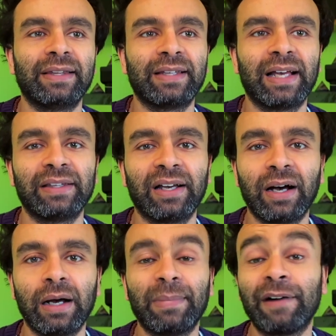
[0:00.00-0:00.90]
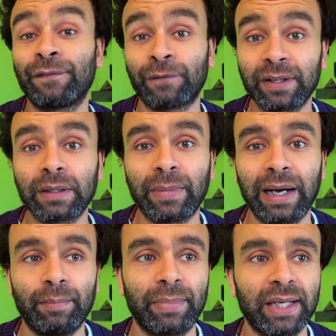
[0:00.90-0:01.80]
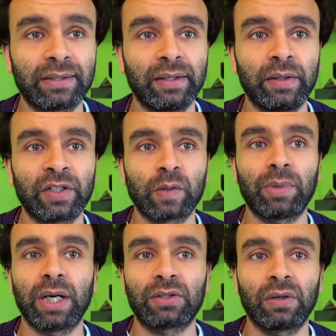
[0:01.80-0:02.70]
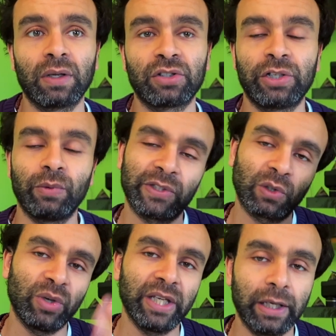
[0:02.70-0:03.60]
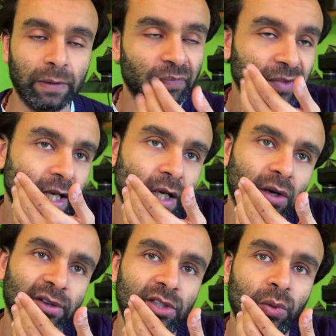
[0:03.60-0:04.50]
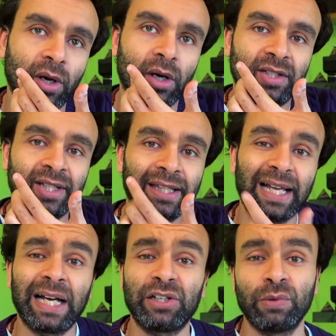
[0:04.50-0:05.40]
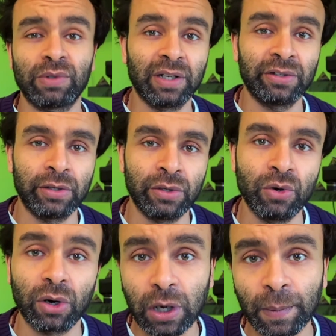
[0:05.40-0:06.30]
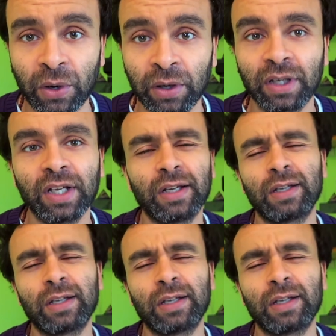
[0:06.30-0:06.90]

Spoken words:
And then a friend of mine, basically just by chance, she was tweeting on Twitter saying that how she was going to New York Comic Con.